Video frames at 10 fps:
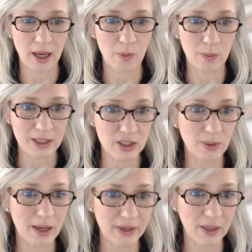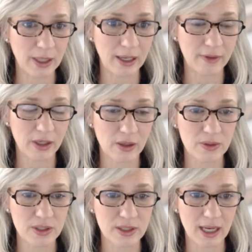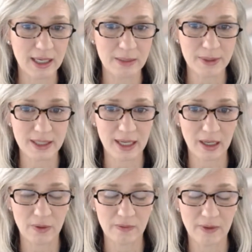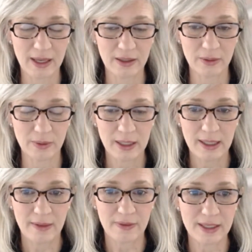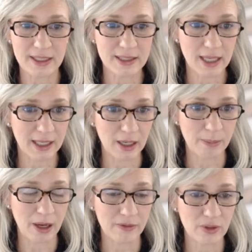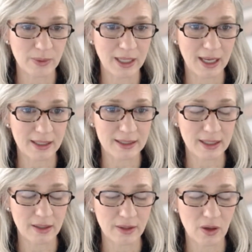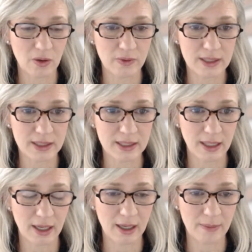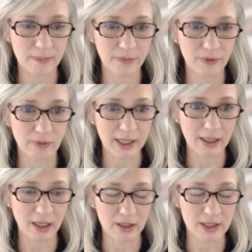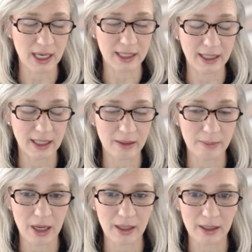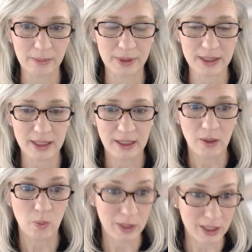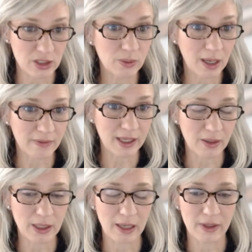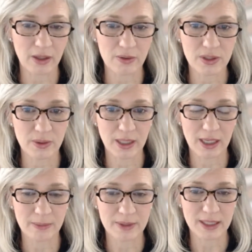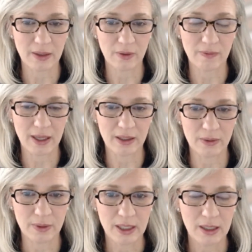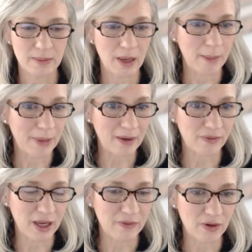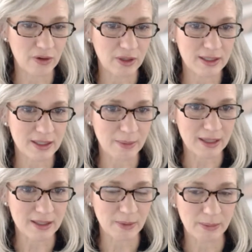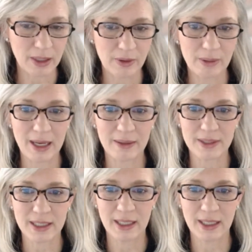We do have an equity line that goes to 90% loan to value. They did tighten up after we had the COVID tightening in the market, but we do have an equity line that goes to a 90% loan to value. About 500 is the maximum loan amount.